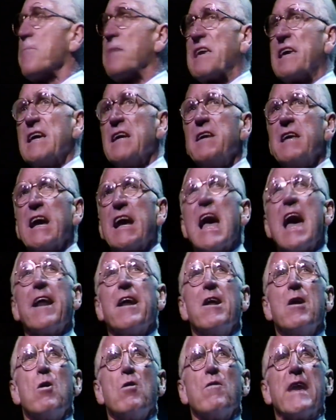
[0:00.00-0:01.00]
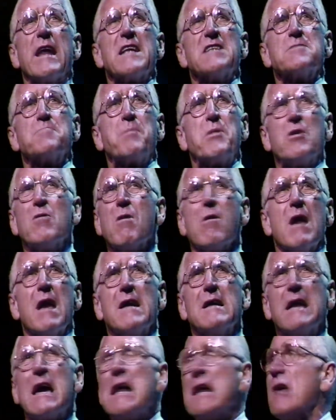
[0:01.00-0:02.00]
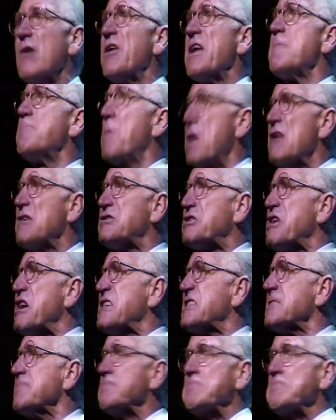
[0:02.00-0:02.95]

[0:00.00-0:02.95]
kin, you got to know that is pure, undiluted bullshit.